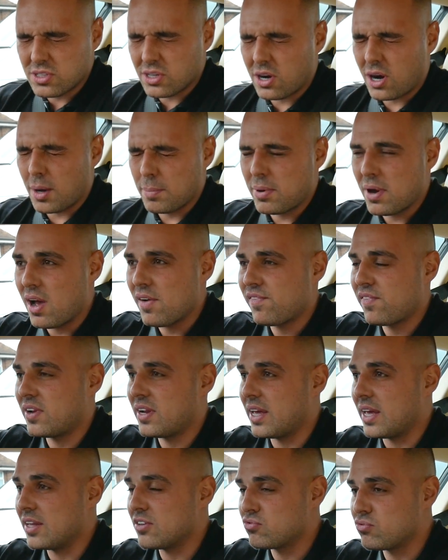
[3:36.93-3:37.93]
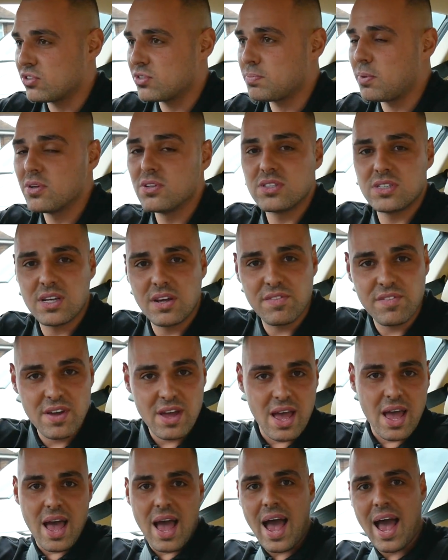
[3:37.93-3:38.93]
the car perfectly. It's responsive
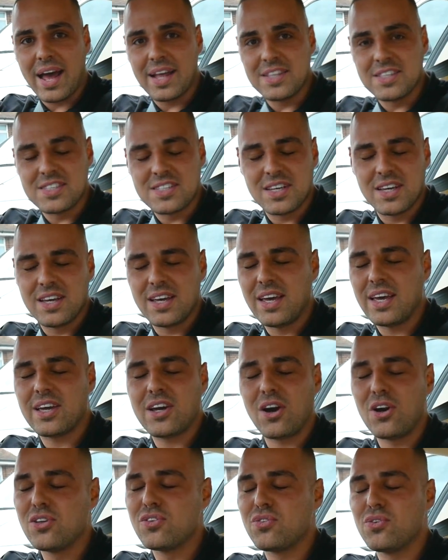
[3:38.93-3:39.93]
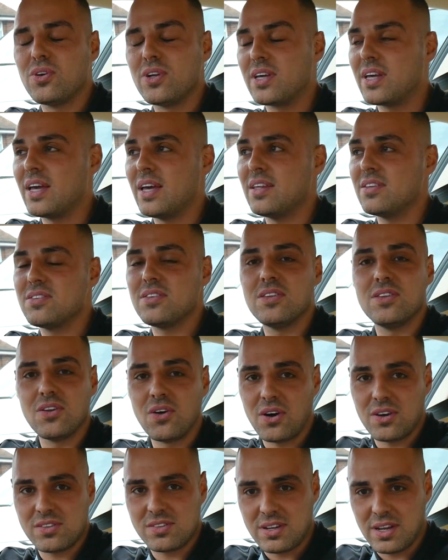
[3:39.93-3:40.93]
and it goes through the gears
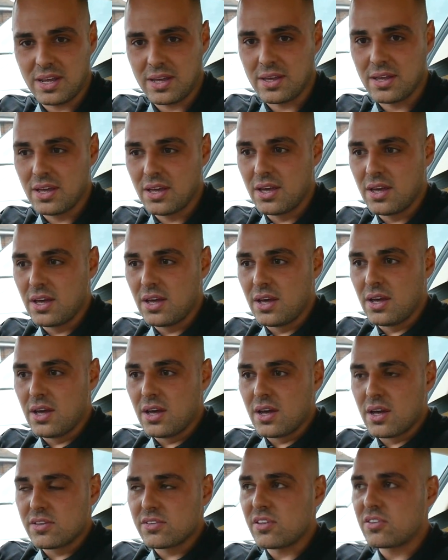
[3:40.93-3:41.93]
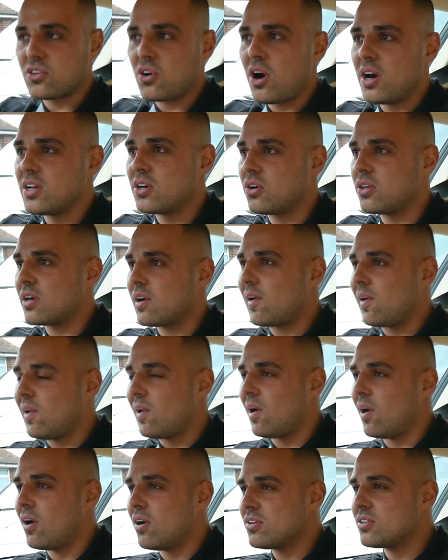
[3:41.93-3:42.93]
nicely. So it's kind of got the
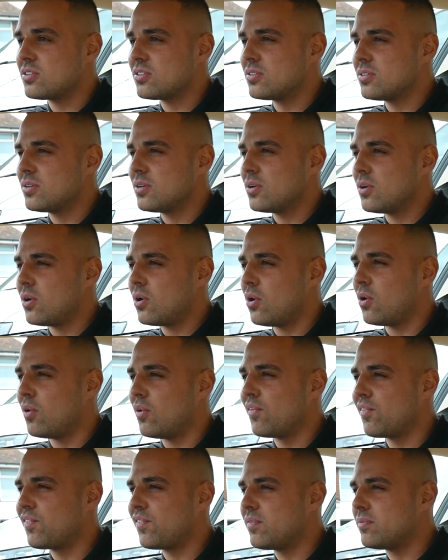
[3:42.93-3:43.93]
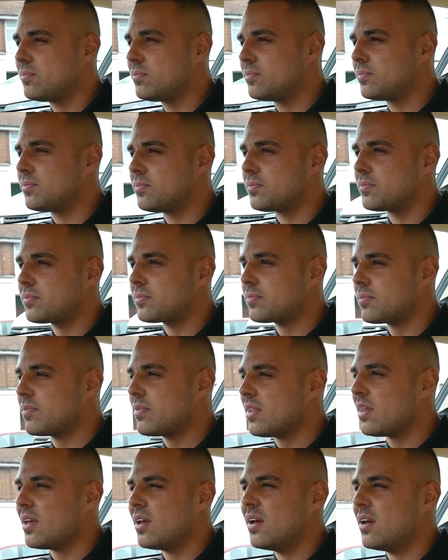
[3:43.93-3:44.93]
class of,
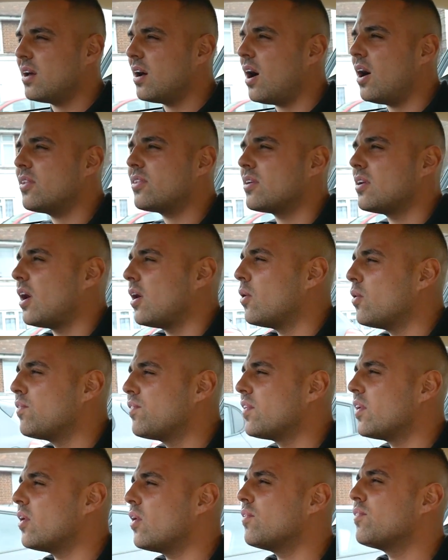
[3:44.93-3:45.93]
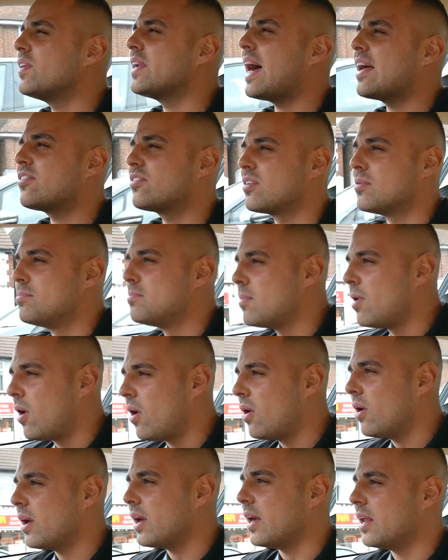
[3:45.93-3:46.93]
I don't know, of an Aston
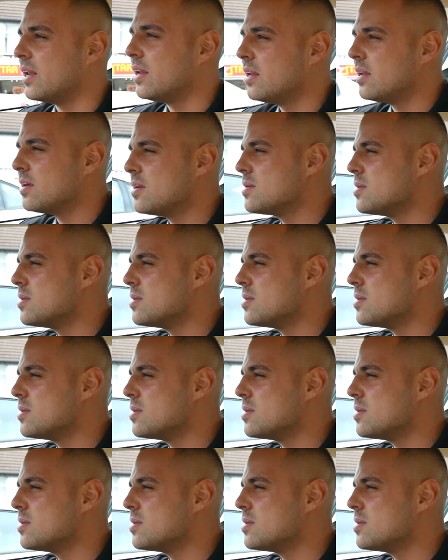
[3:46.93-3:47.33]
Martin,